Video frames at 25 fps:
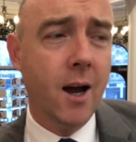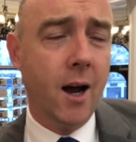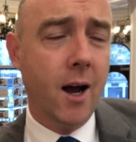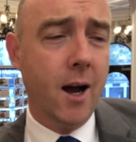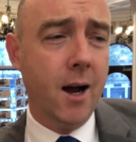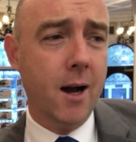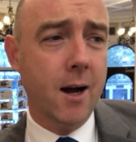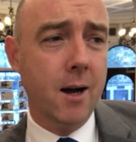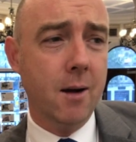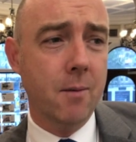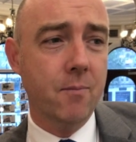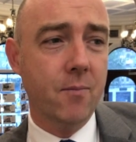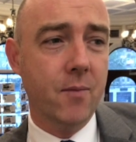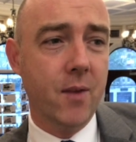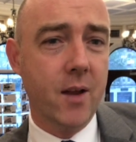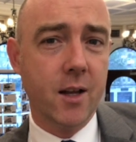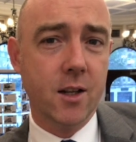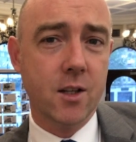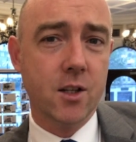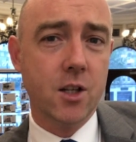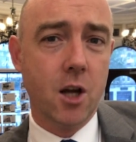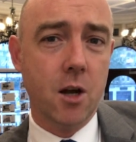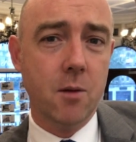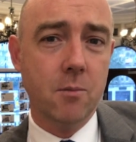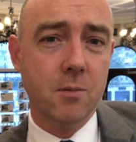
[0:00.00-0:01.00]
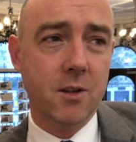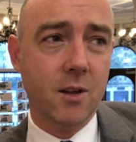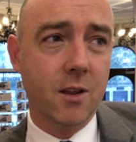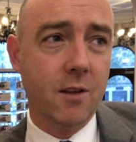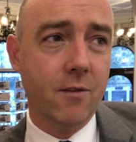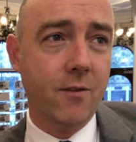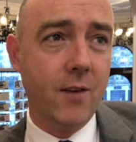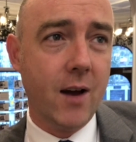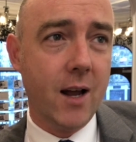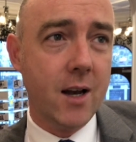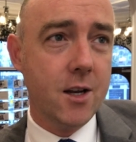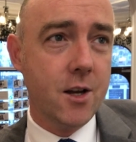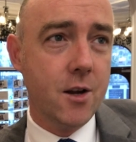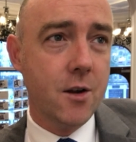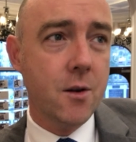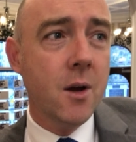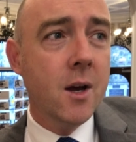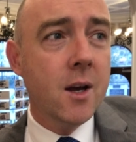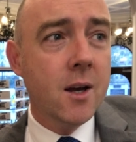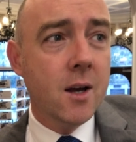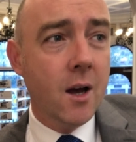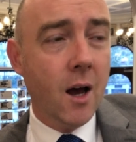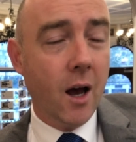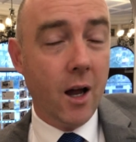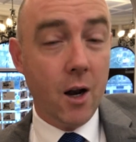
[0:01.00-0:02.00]
in terms of the value
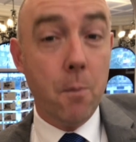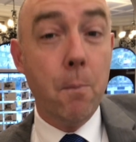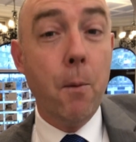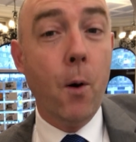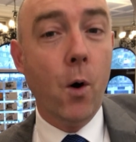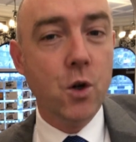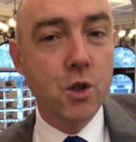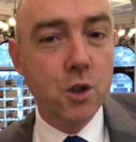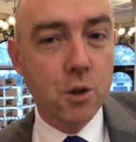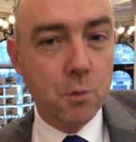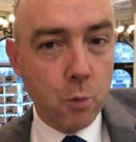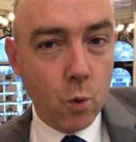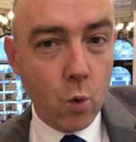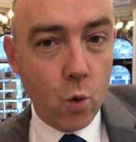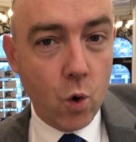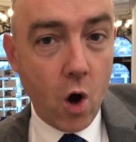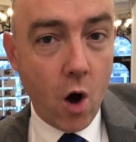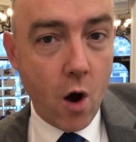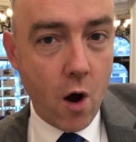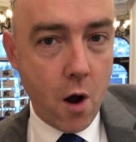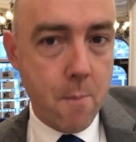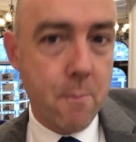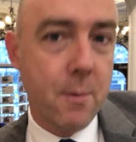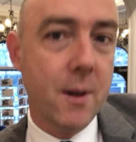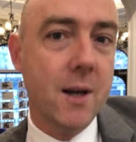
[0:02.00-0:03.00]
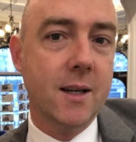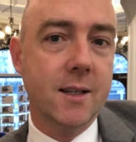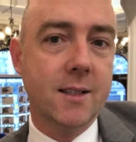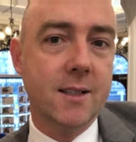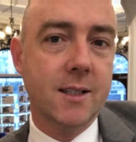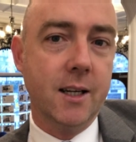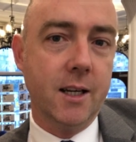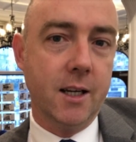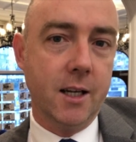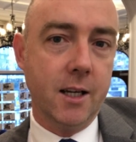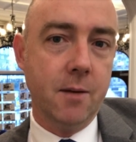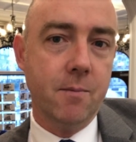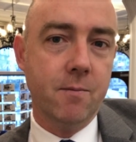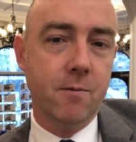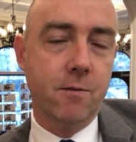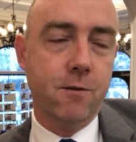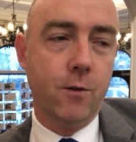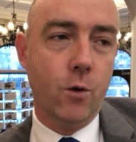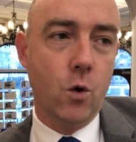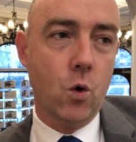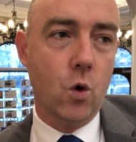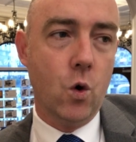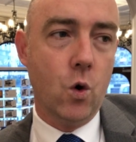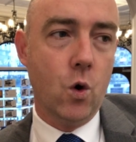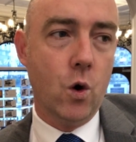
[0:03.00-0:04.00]
and a possible liability
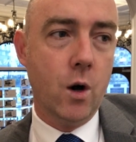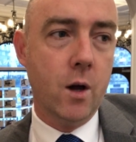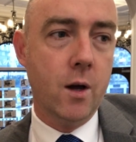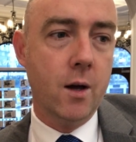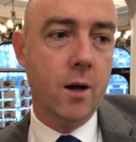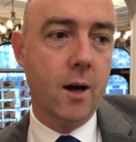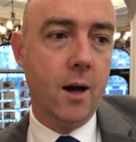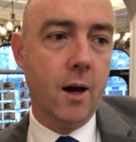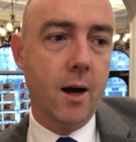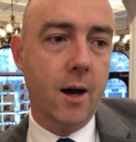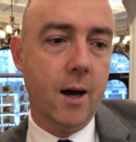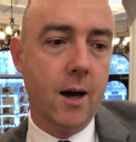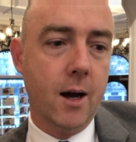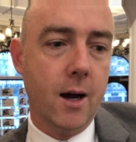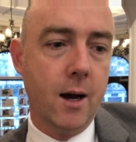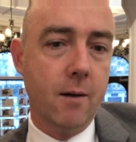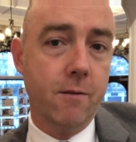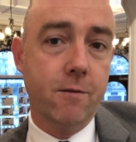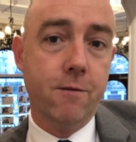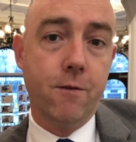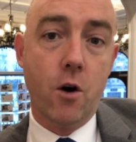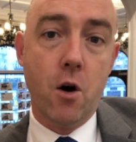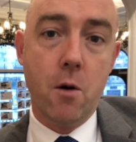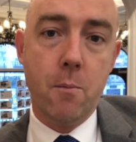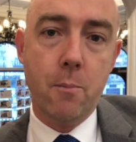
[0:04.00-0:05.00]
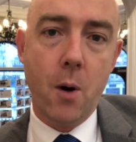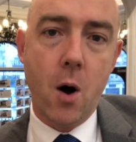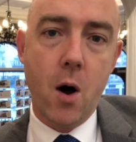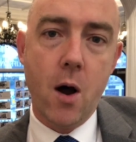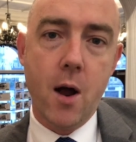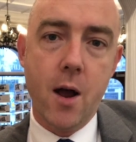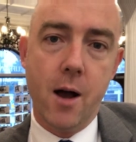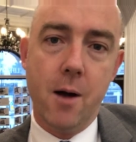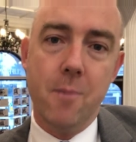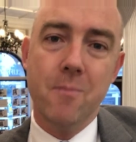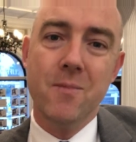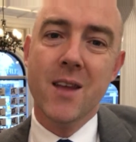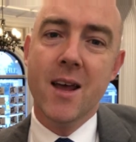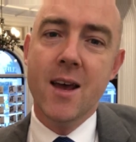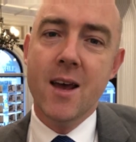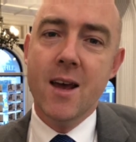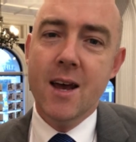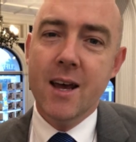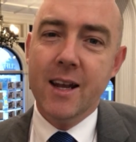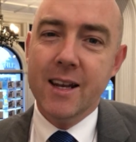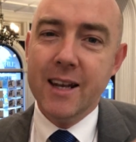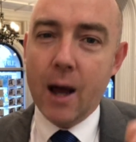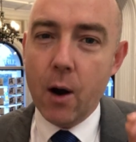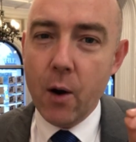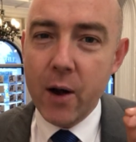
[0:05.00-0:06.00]
for a buyer.
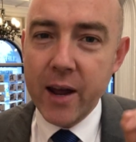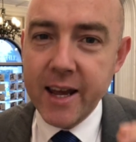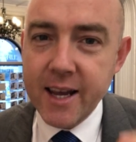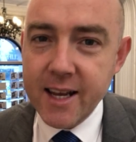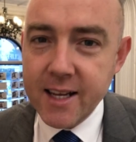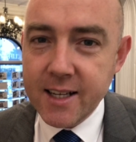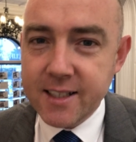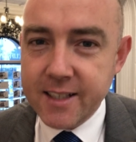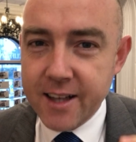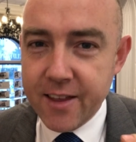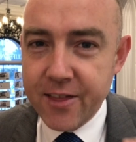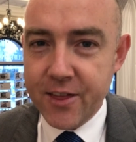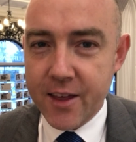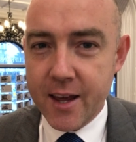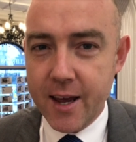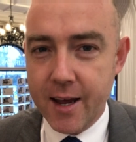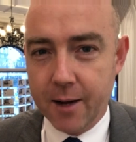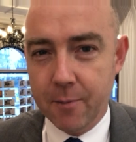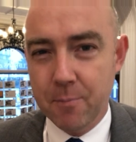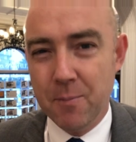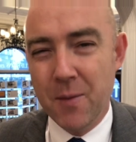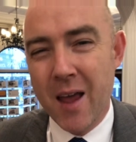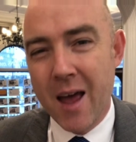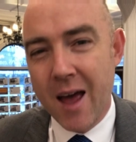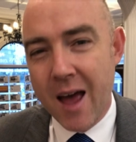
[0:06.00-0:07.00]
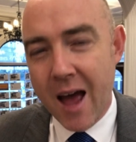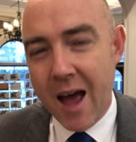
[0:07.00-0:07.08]
Now here's the thing.